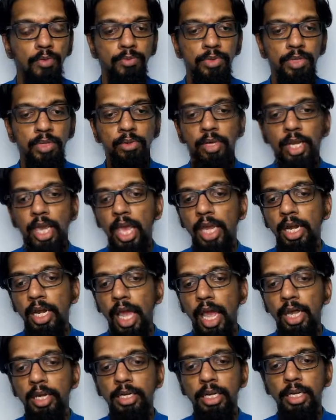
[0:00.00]
we can
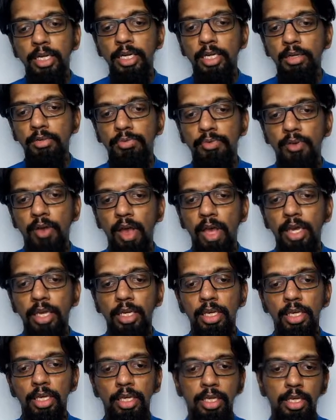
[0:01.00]

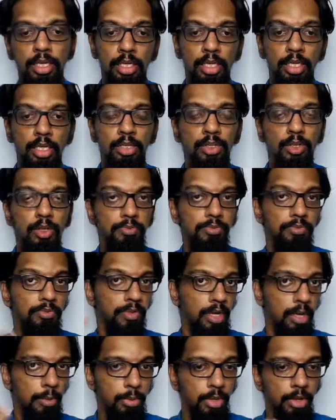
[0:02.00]
identify sort of
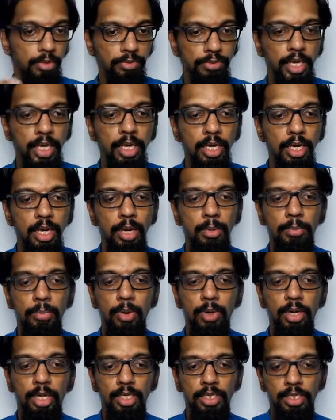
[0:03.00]
number of key
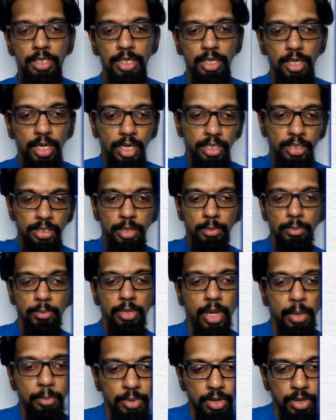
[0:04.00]
components here, like some
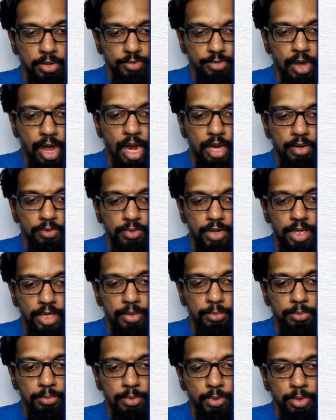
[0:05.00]
number of hardware
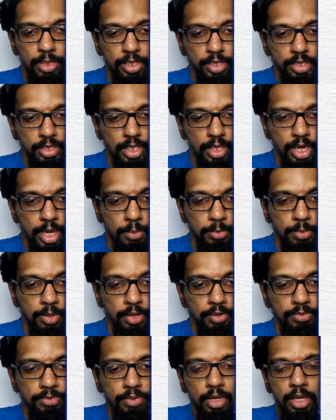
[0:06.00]
components and number
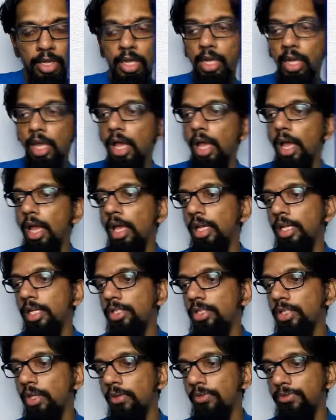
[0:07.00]
of
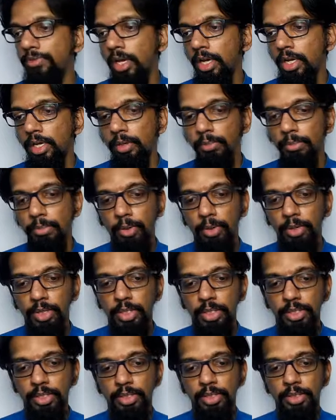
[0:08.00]
software
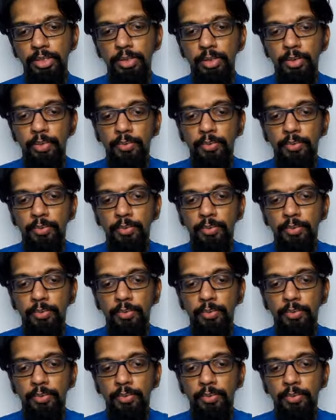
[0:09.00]
components.